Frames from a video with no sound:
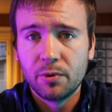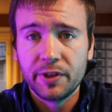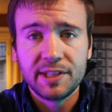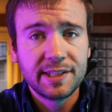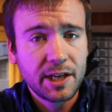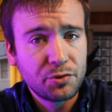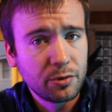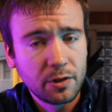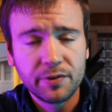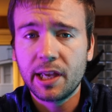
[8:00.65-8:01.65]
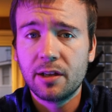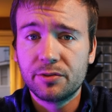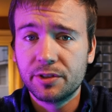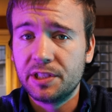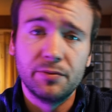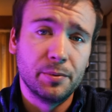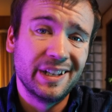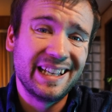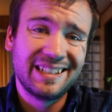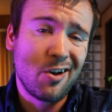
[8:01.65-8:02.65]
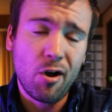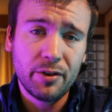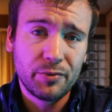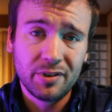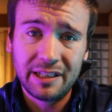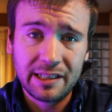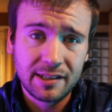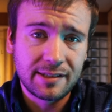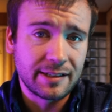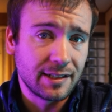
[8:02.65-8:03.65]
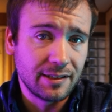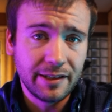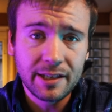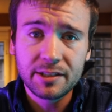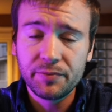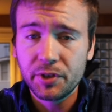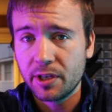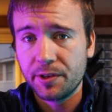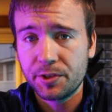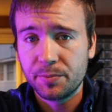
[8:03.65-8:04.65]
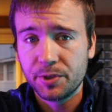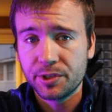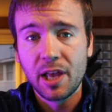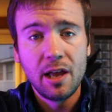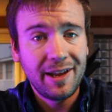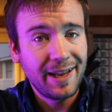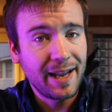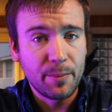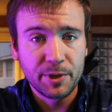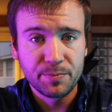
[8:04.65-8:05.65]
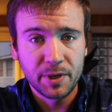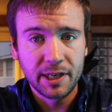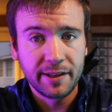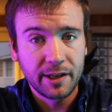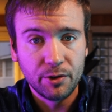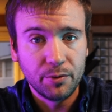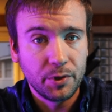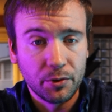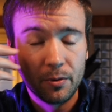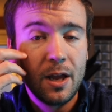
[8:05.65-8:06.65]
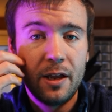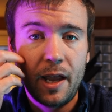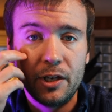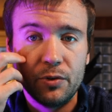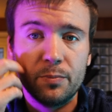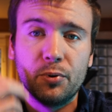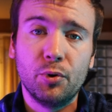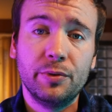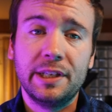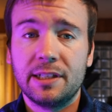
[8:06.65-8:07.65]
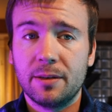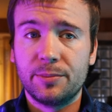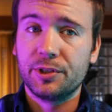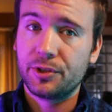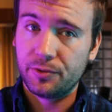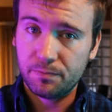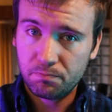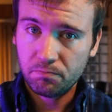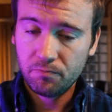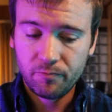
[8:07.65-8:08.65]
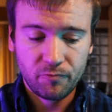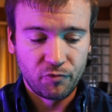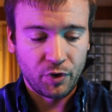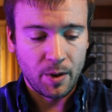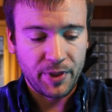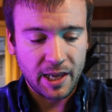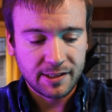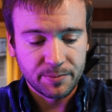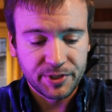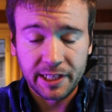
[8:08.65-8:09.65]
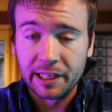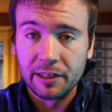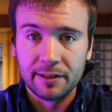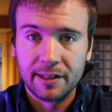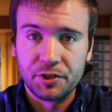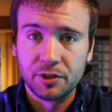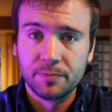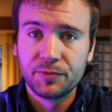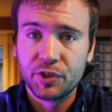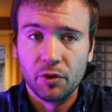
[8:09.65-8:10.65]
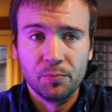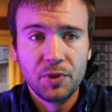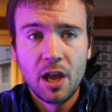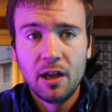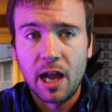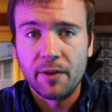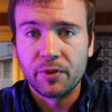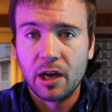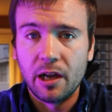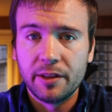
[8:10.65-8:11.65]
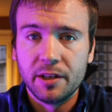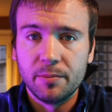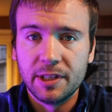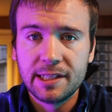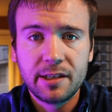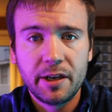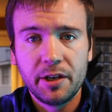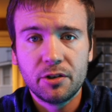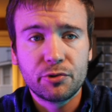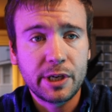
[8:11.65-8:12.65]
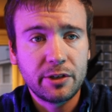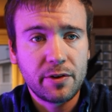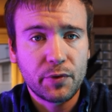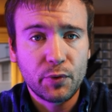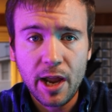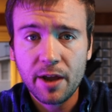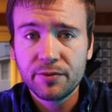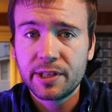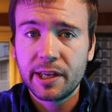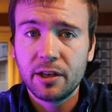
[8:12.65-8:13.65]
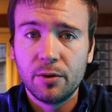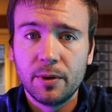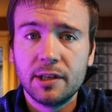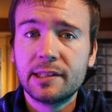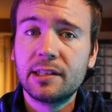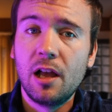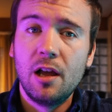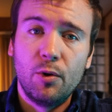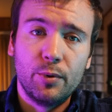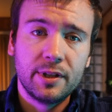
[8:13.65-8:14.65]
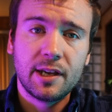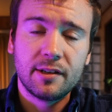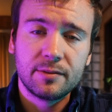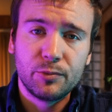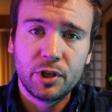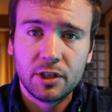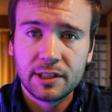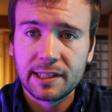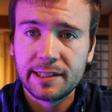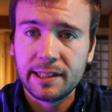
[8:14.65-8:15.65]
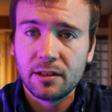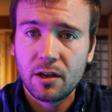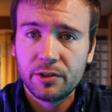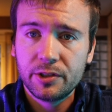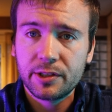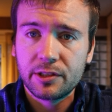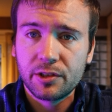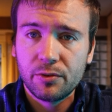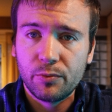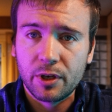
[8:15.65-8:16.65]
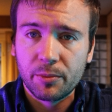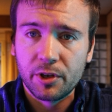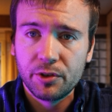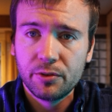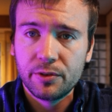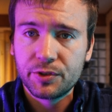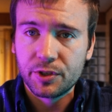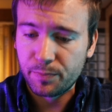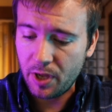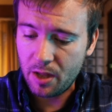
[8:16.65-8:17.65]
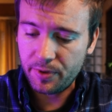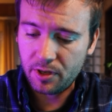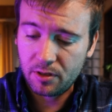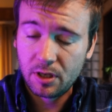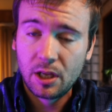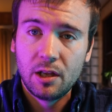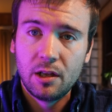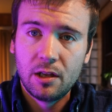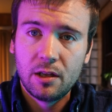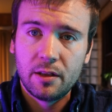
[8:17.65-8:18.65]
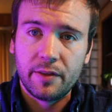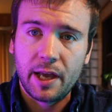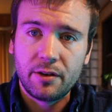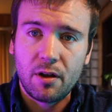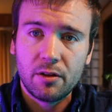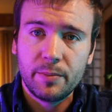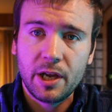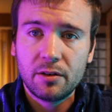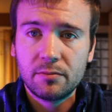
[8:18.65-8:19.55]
the schedule of accounts receivable. And all it really is, it's a list of your customers and how much money they owe you. And you would pull these numbers from that subsidiary ledger. So I've got them listed here. Green River Rafts, they owe us $1,116. And so what I'm going to do is just pop in that dollar amount